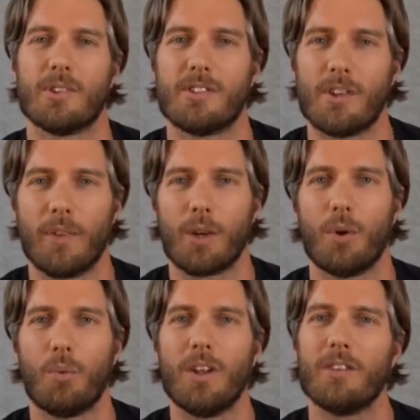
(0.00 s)
and something
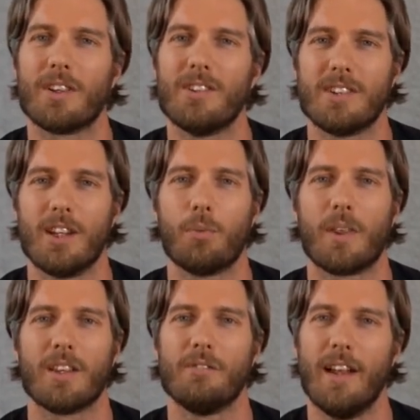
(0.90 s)
we wouldn't have considered
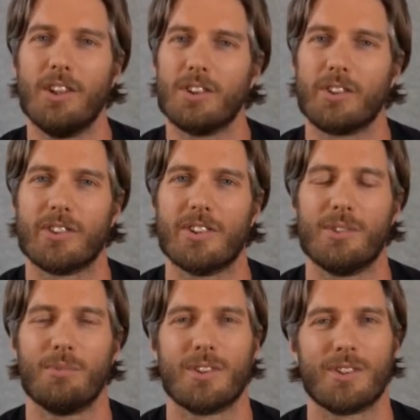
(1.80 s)
with conventional
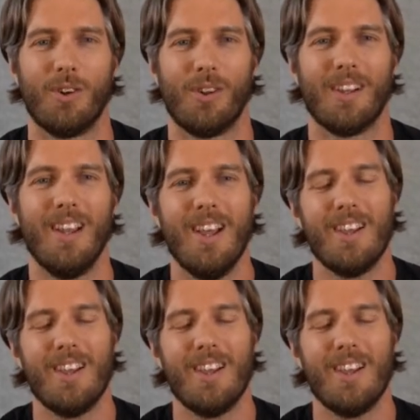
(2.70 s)
systems at all.